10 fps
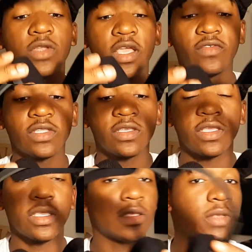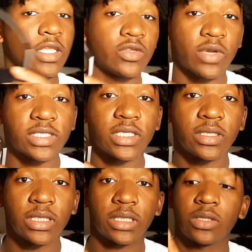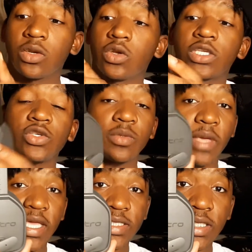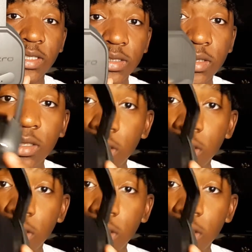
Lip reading: definitely interested, go get you some A10s.